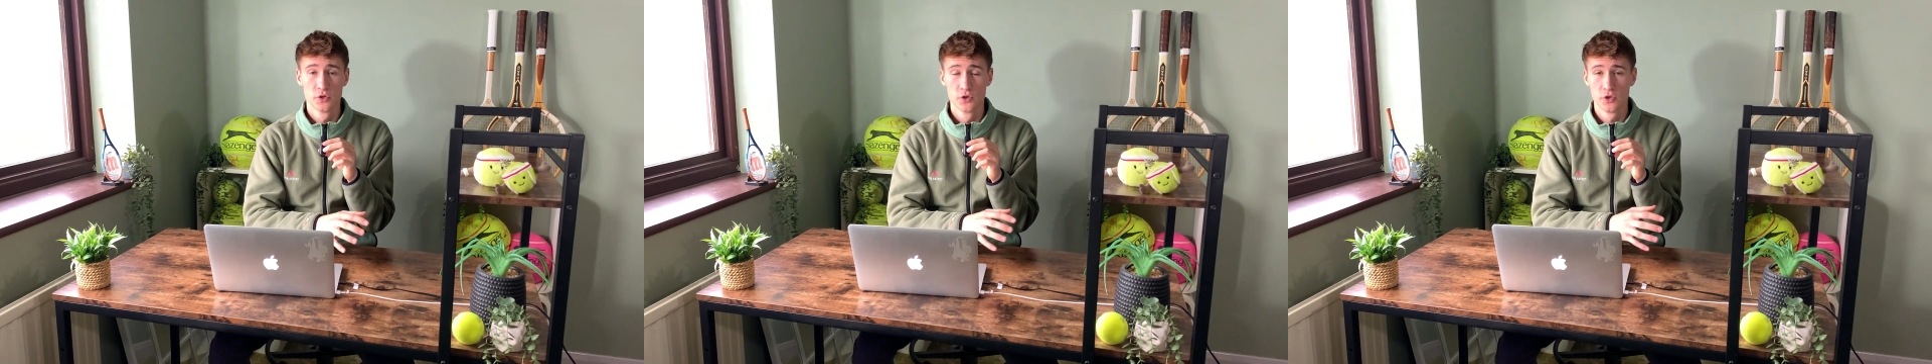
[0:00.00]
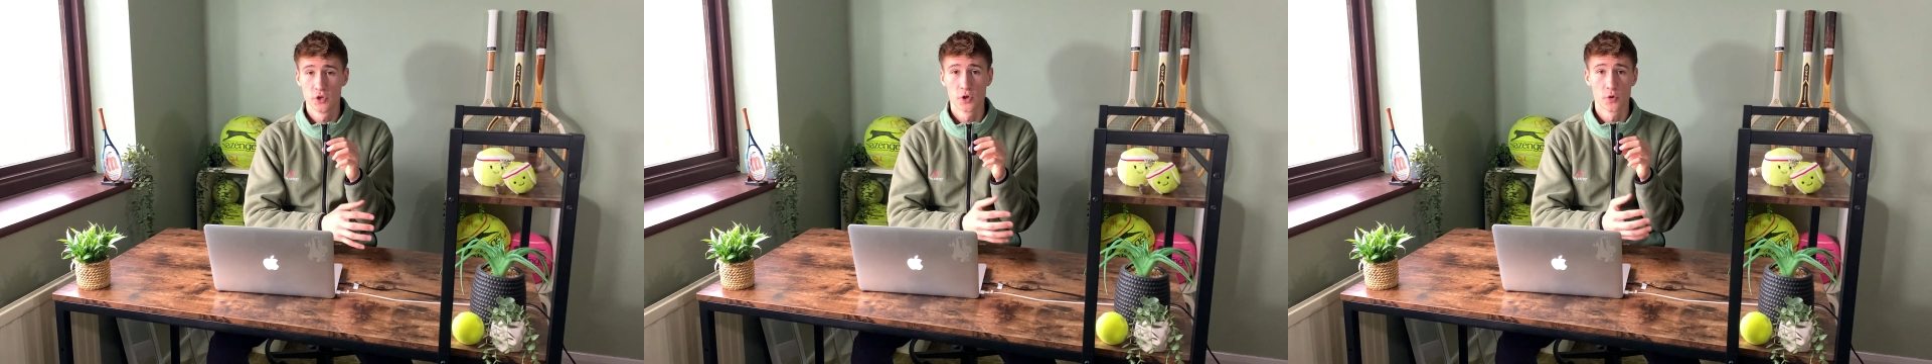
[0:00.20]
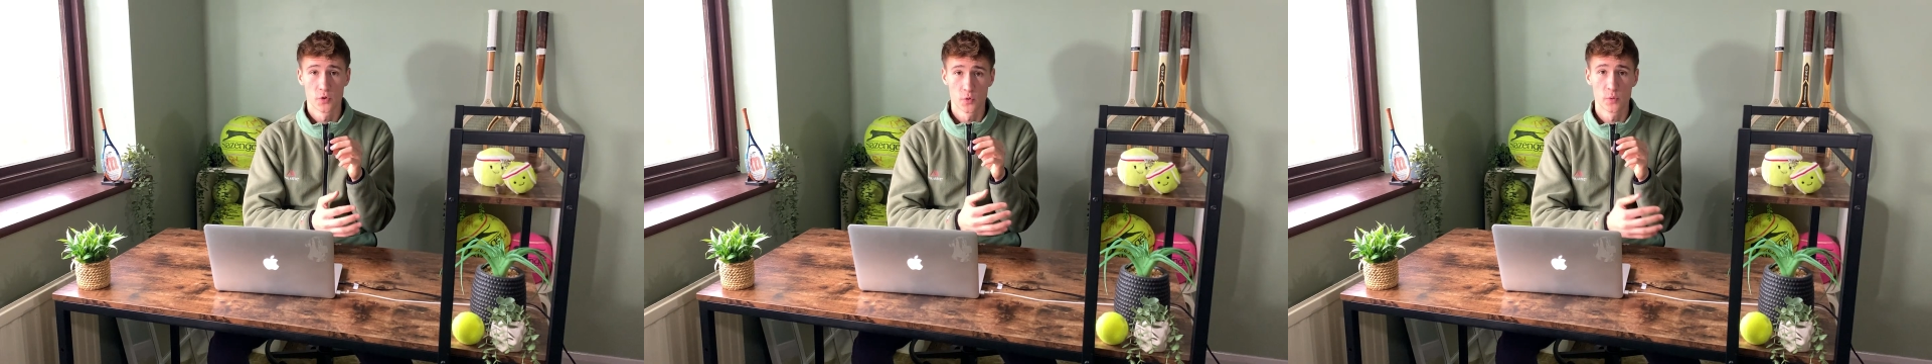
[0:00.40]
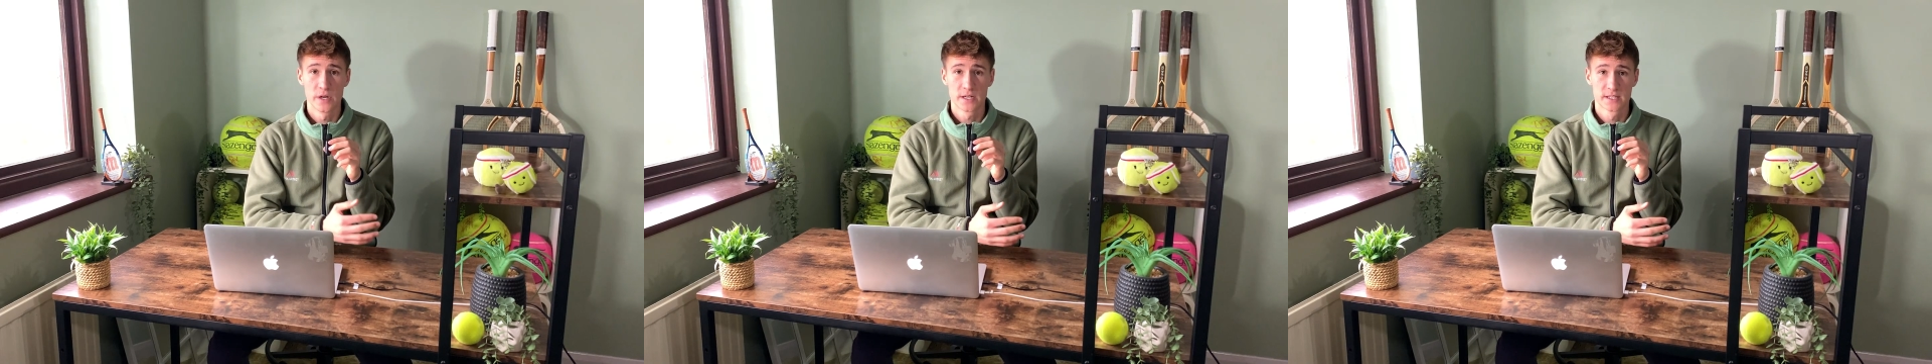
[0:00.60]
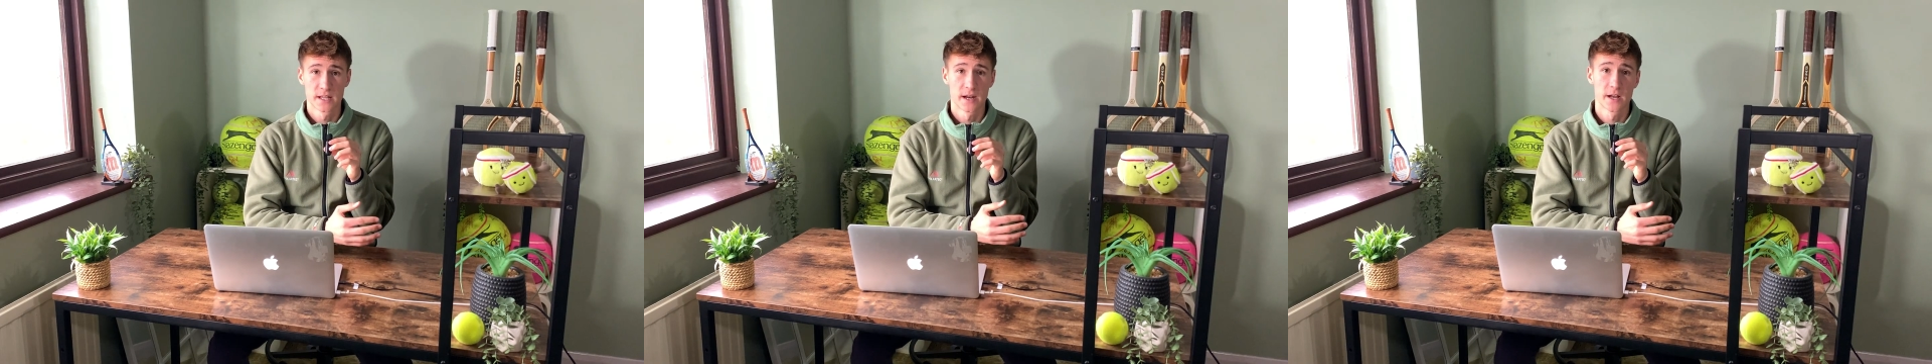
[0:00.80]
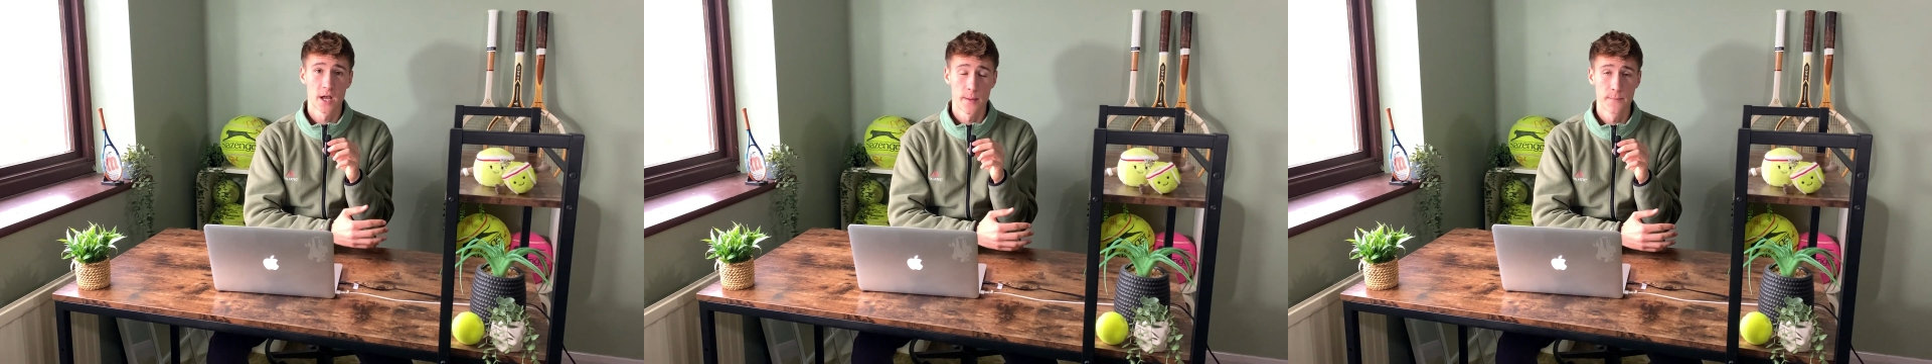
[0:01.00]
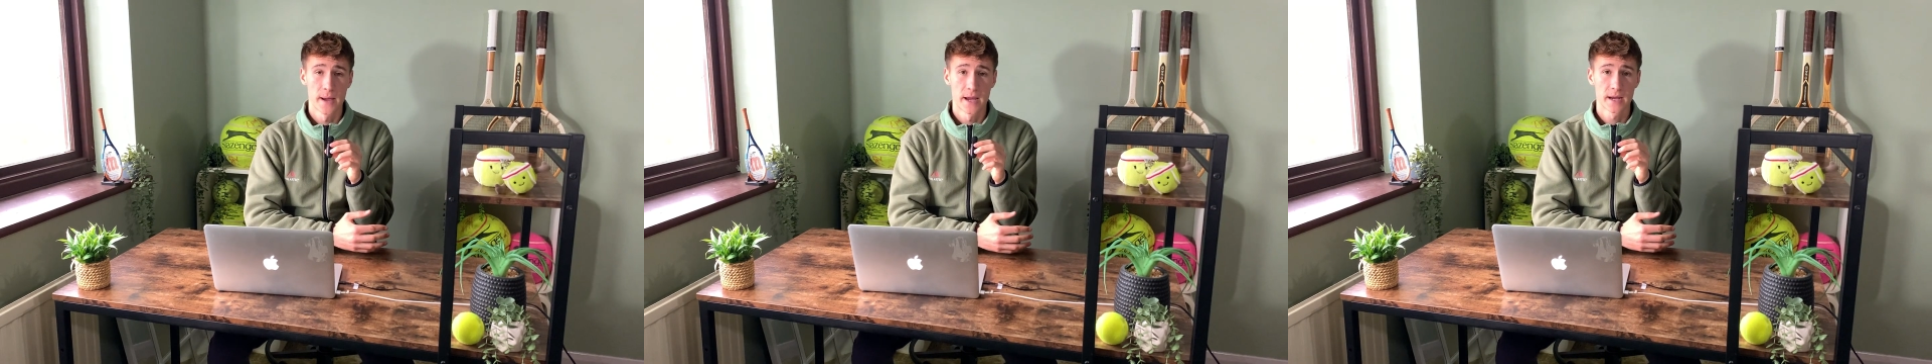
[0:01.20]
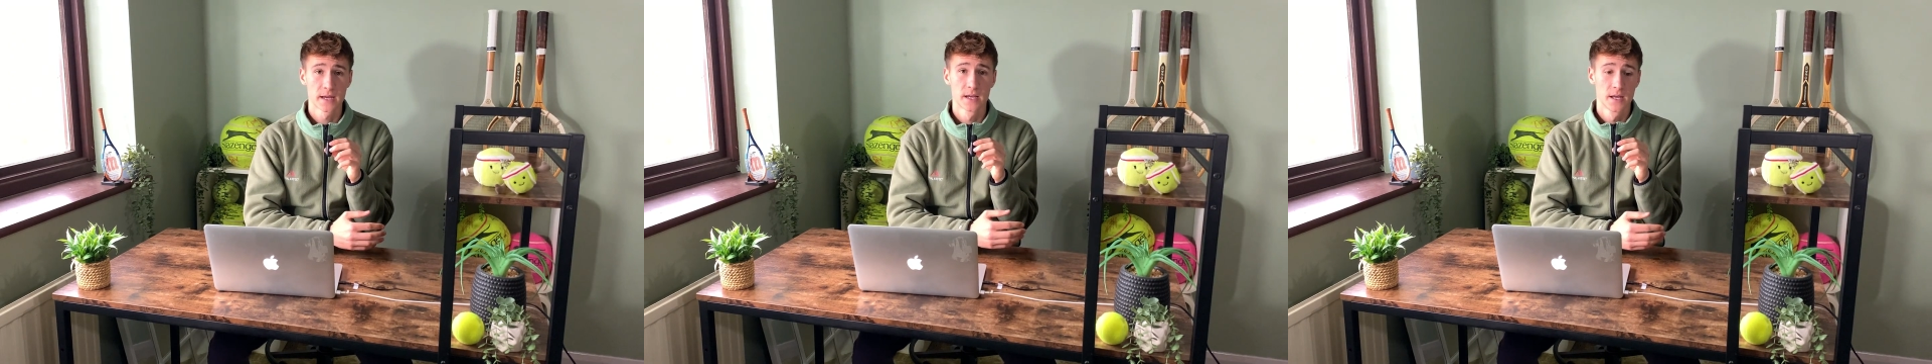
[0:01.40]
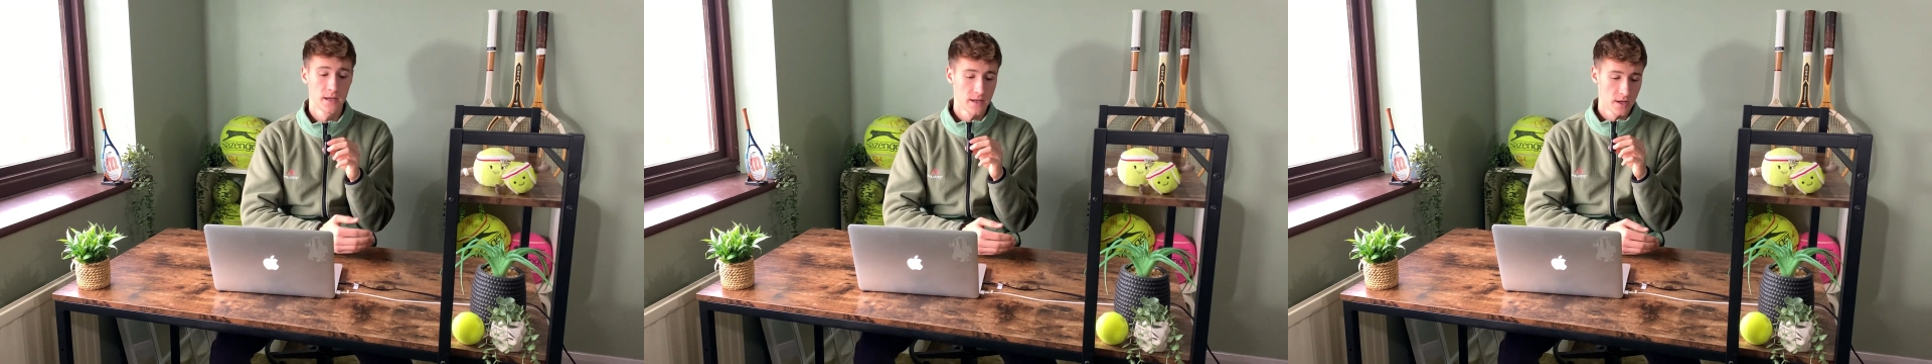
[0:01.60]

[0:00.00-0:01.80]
the weeks that I come back,